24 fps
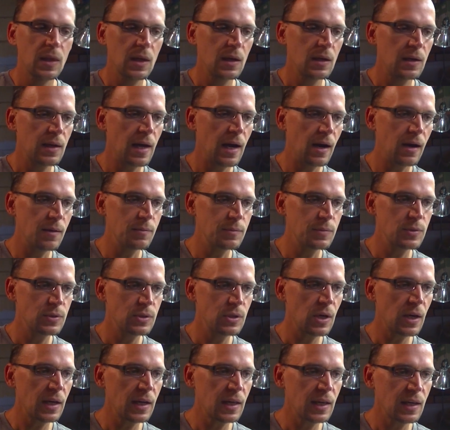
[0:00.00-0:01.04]
Now I'm
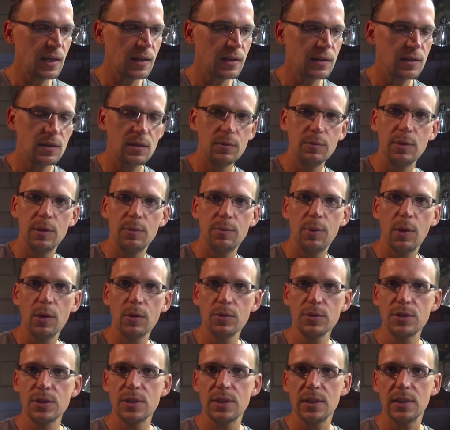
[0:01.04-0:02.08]
talking a little bit
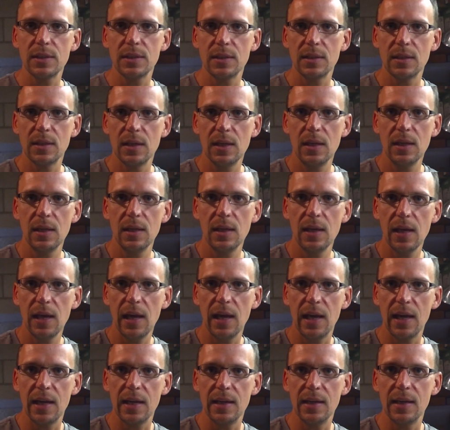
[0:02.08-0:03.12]
post and
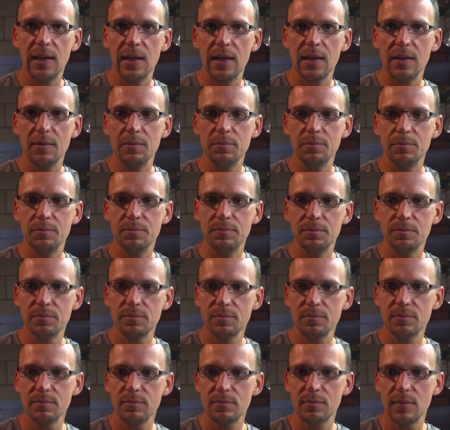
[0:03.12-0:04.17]
and um,
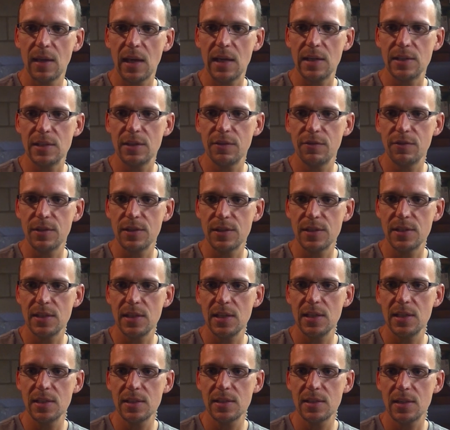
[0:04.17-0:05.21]
as if the
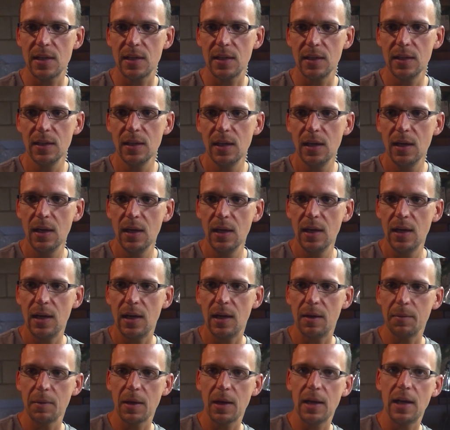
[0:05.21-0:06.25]
scene is done, and
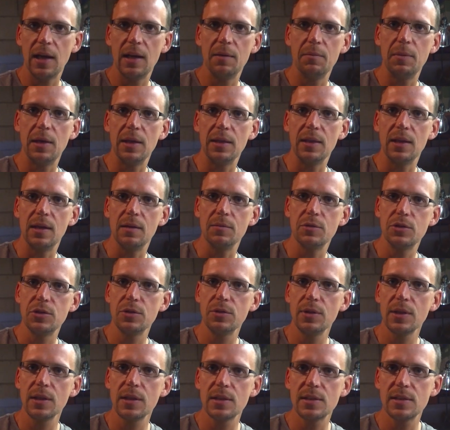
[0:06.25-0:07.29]
I'm gonna admit that I'm
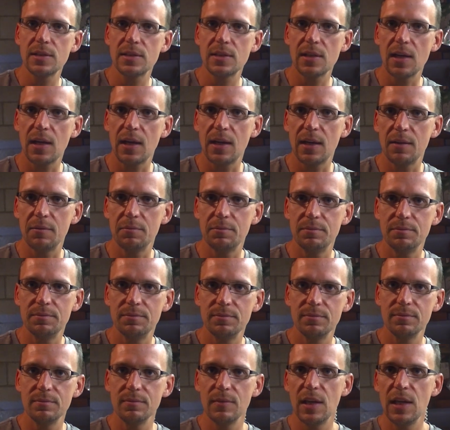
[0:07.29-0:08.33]
shooting this um,
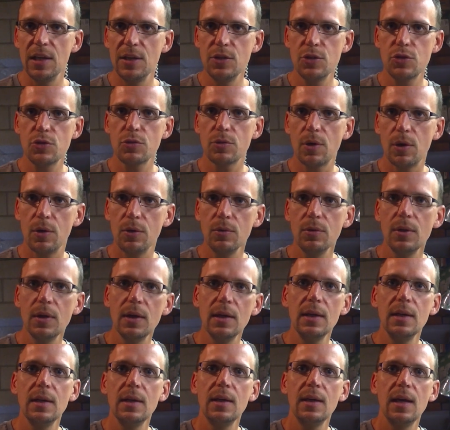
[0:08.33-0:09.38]
intro,
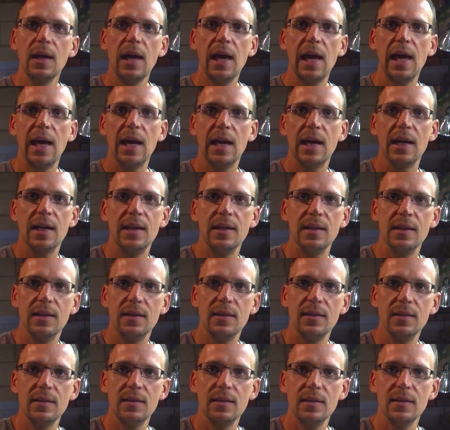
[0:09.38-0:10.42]
and
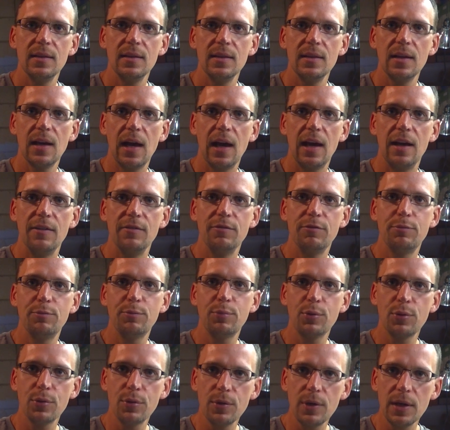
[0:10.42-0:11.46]
I've
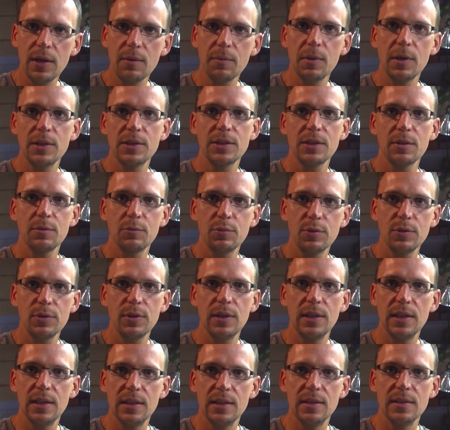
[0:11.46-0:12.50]
pretty much
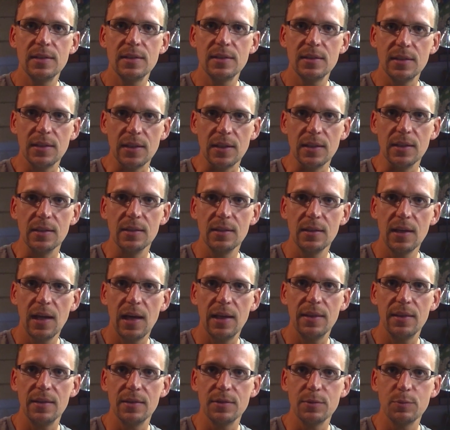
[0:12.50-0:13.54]
completed the scene
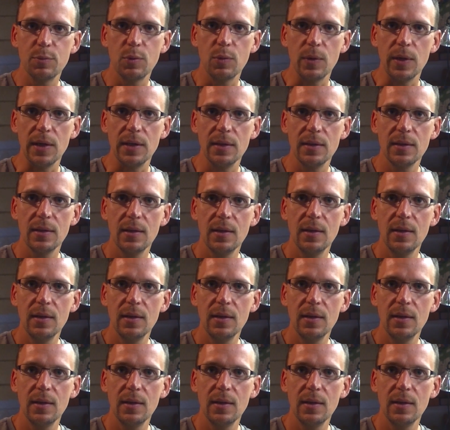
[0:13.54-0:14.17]
at this point.